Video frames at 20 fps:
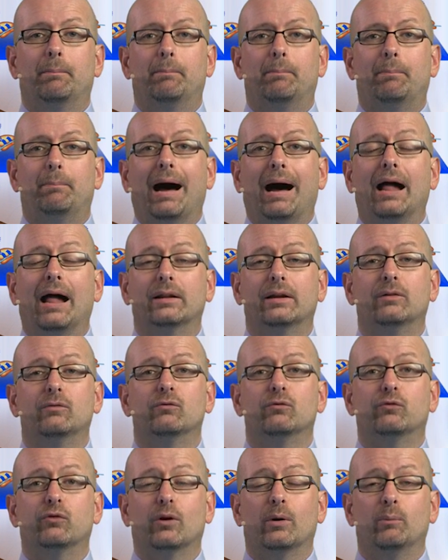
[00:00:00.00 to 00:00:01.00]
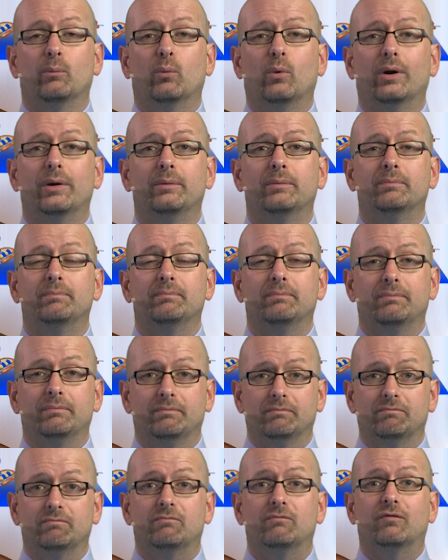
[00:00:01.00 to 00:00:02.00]
Pollen from one
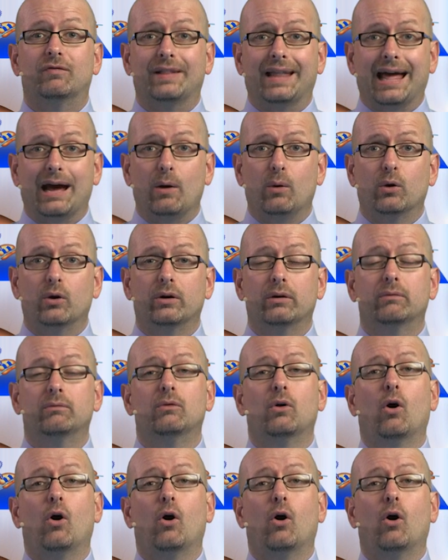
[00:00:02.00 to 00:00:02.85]
flower